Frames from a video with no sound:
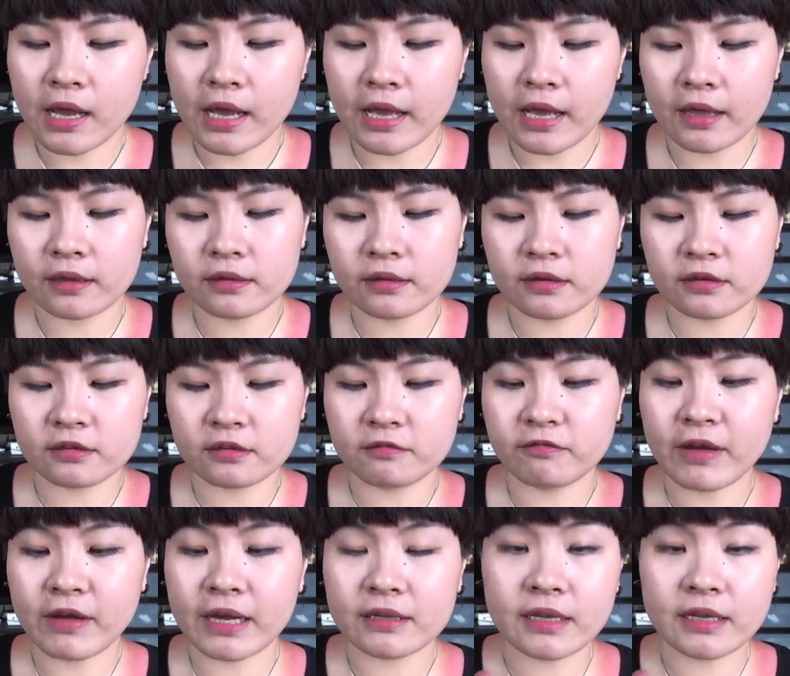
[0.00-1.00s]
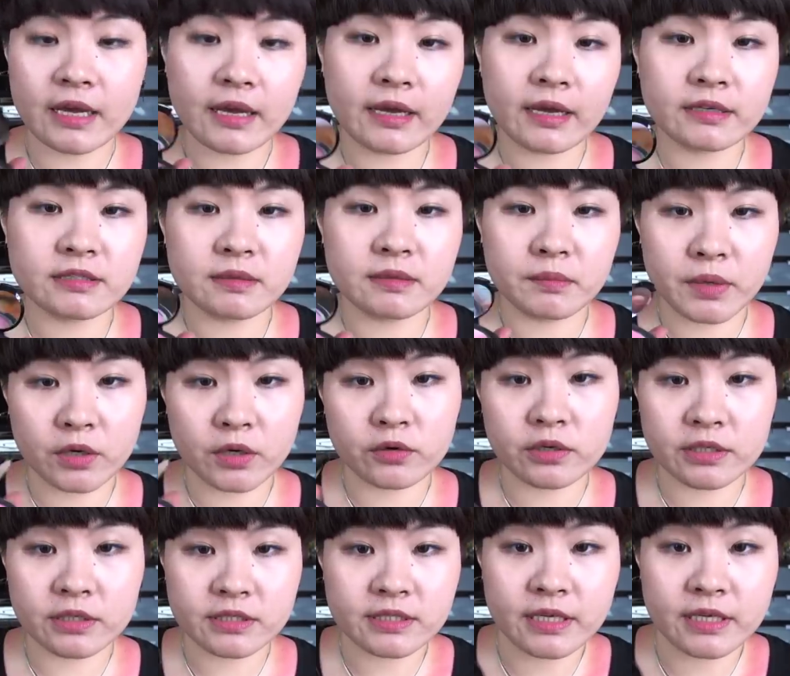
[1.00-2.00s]
And uh, the fact that it has a mirror
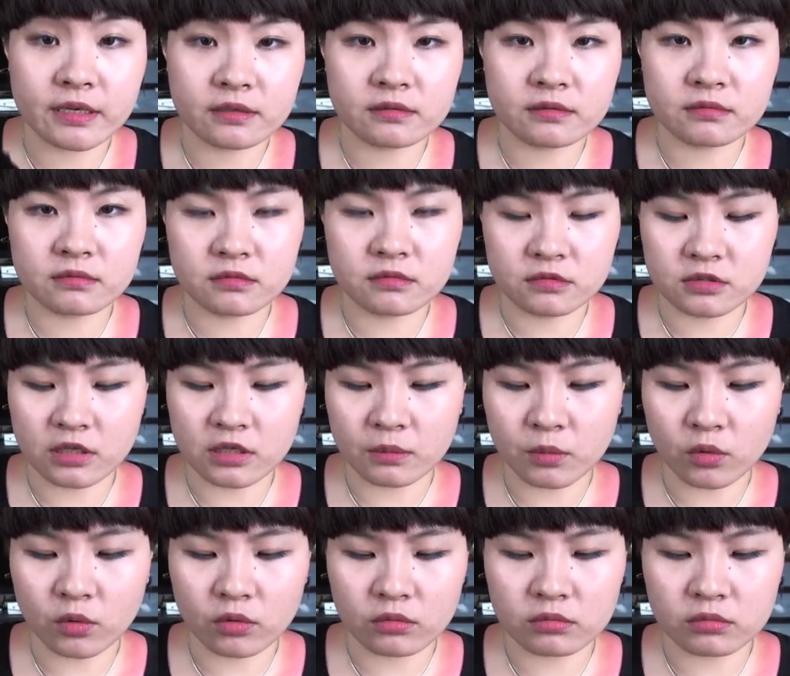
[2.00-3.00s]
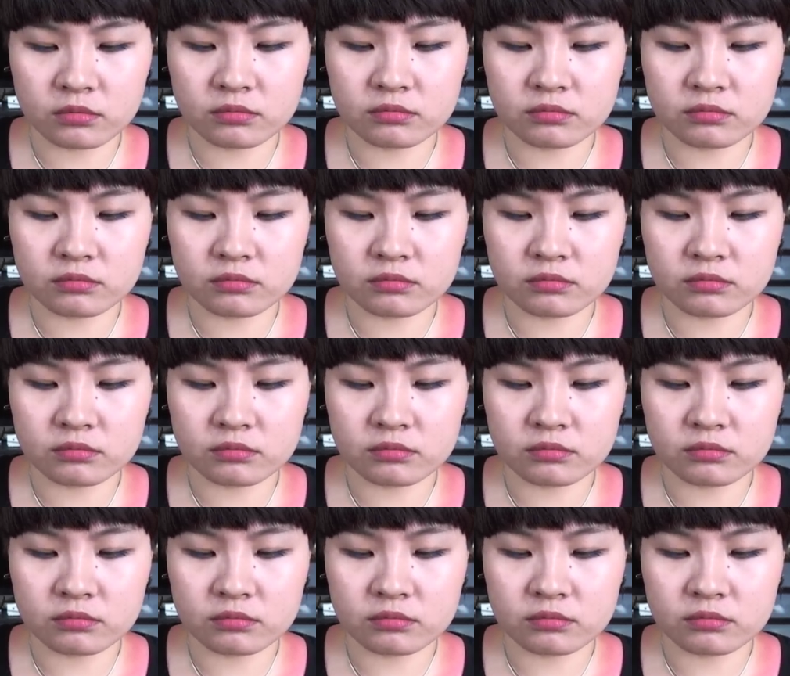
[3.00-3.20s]
is like double,